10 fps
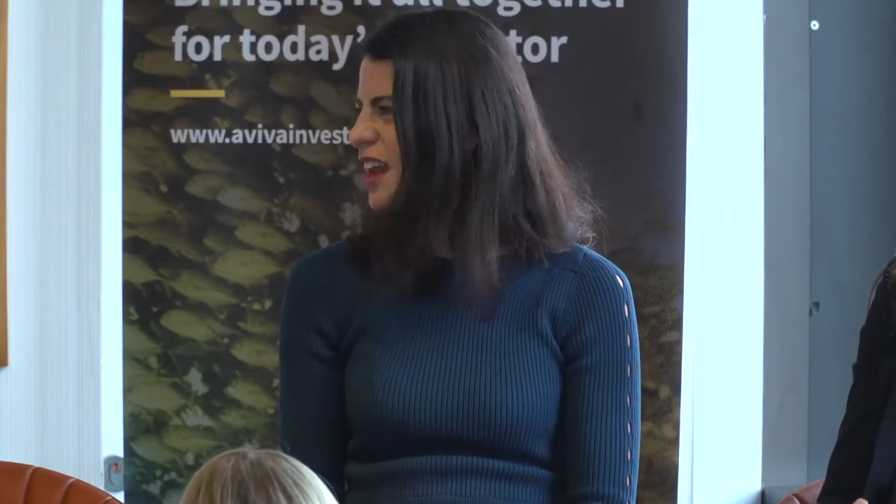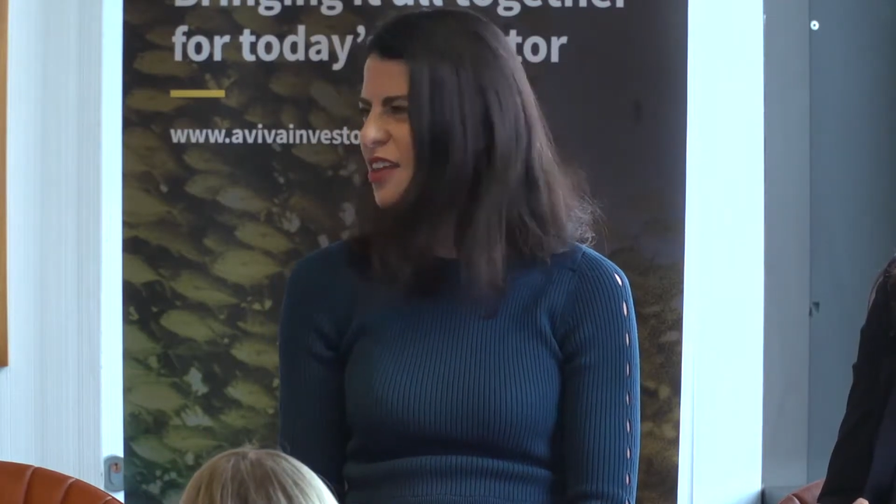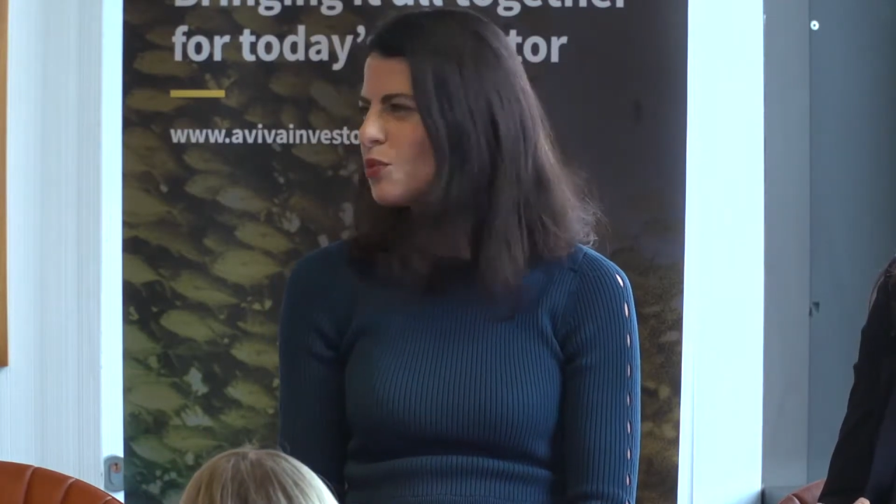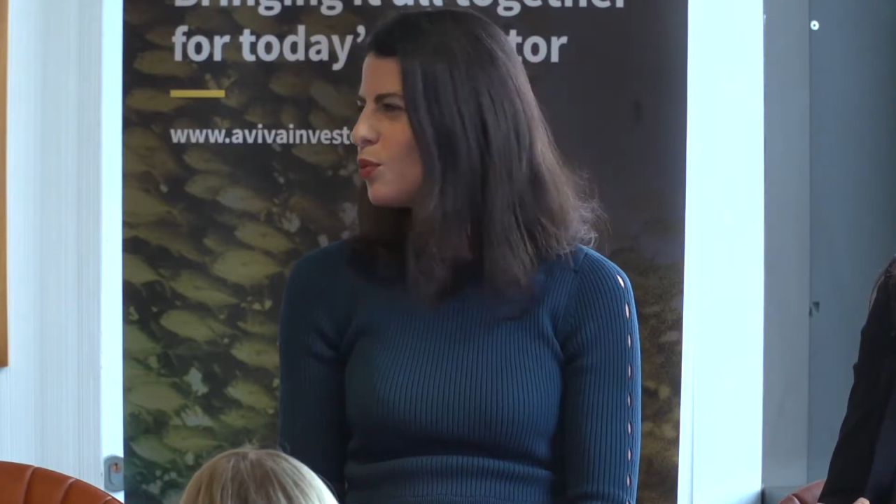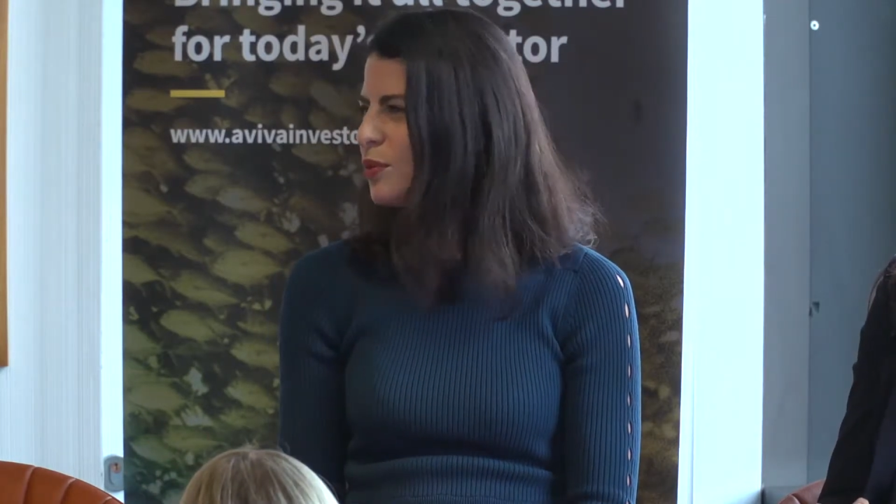
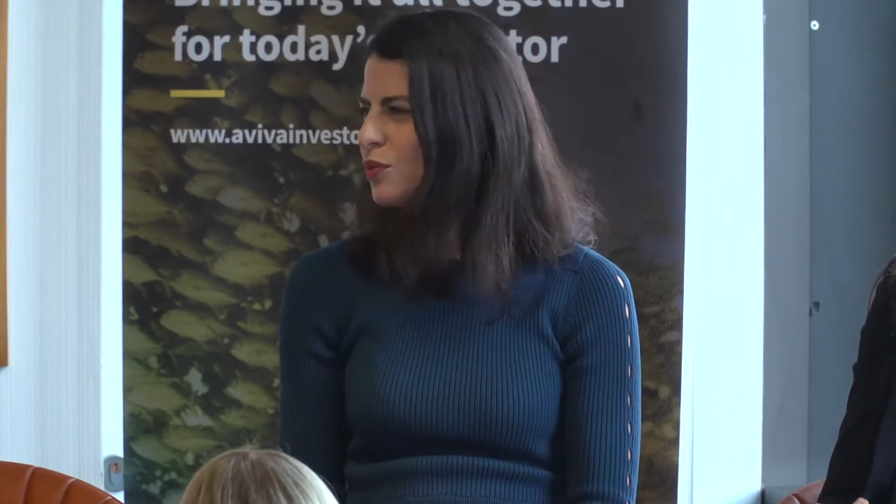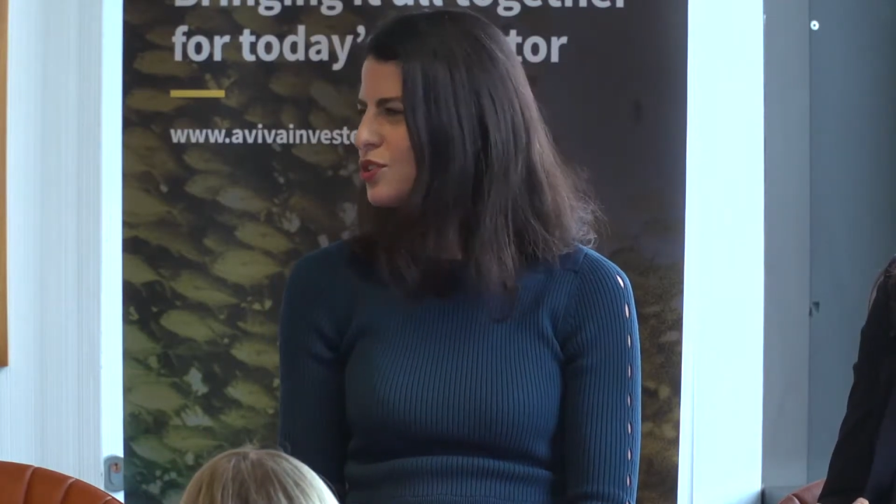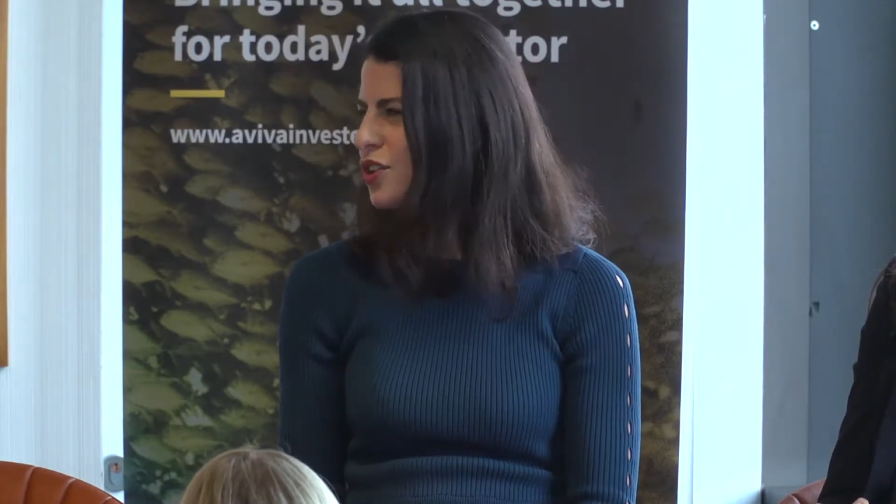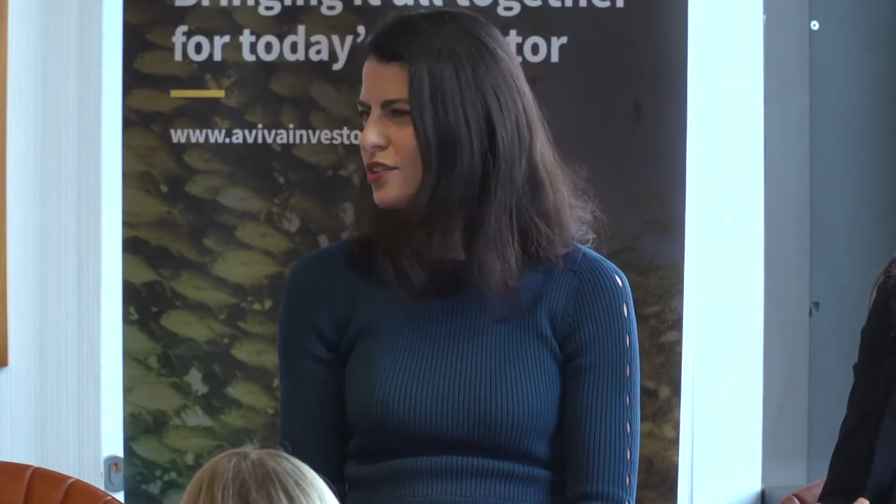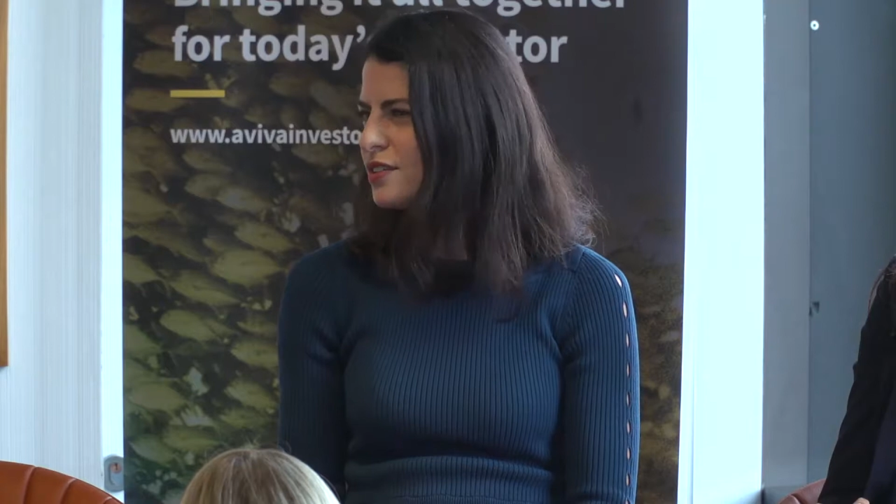Other women
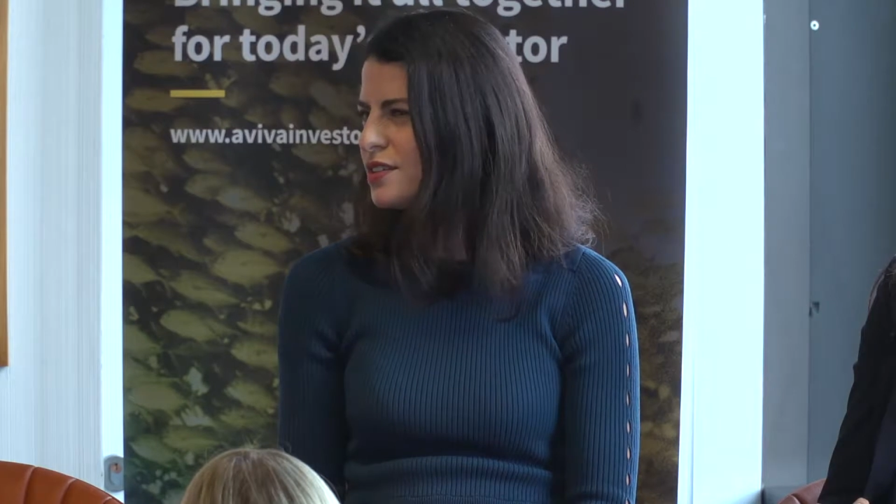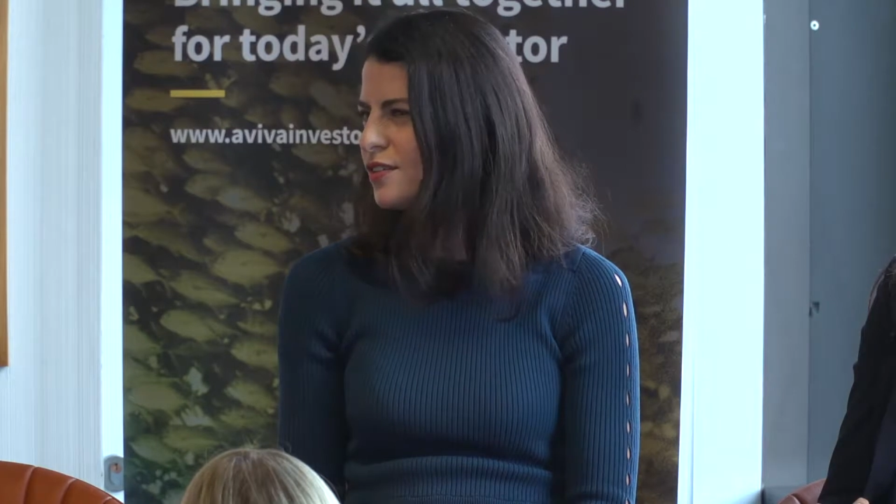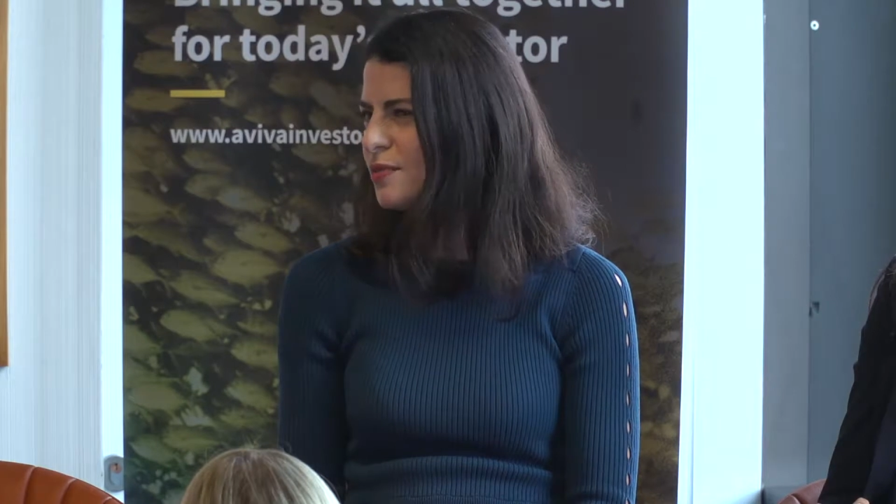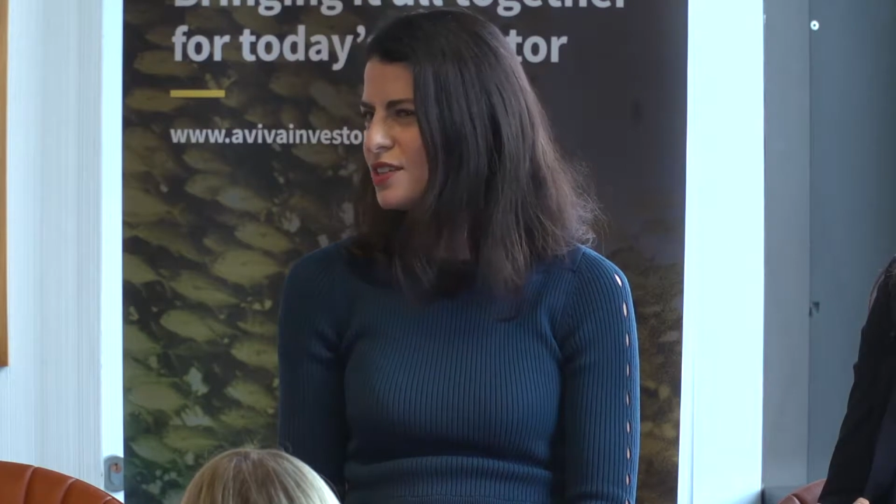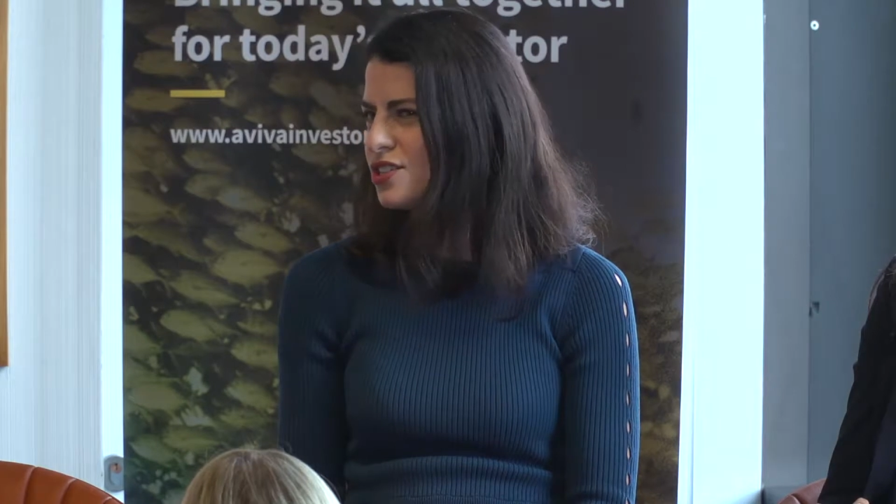returners
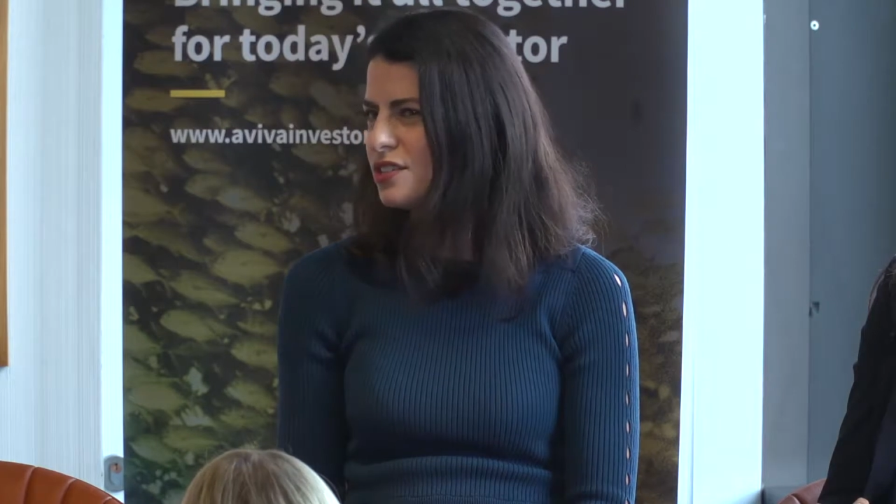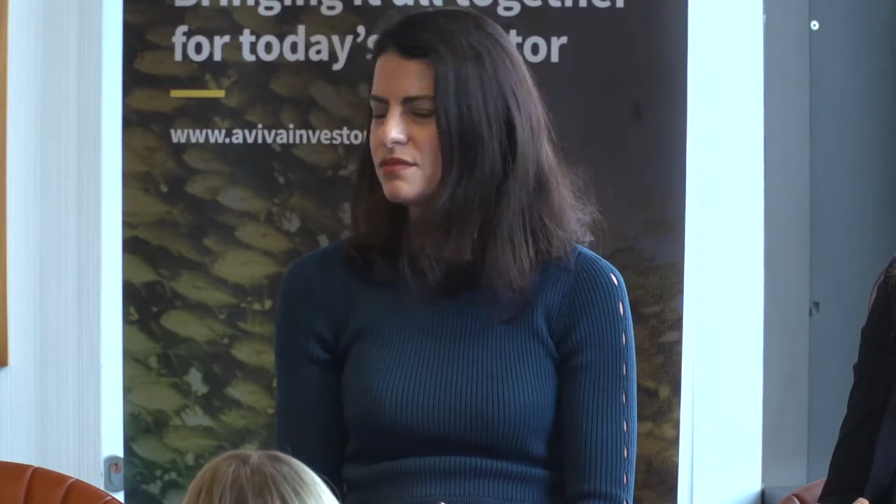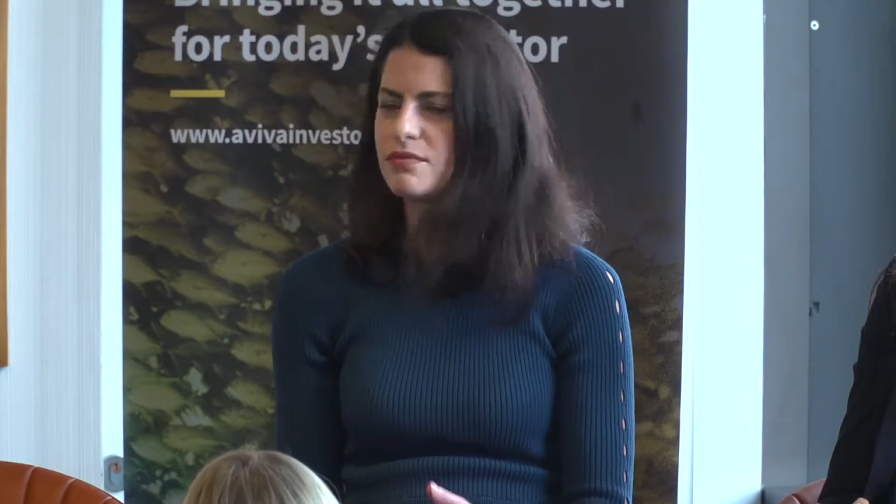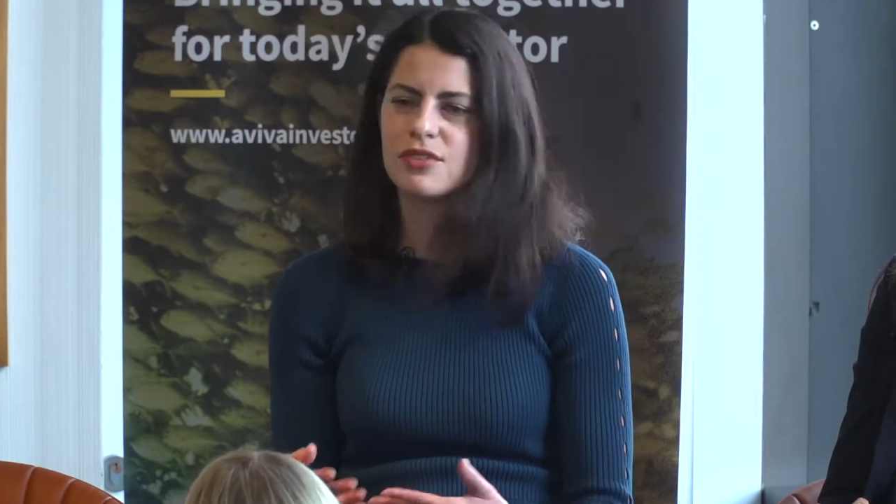have mentioned,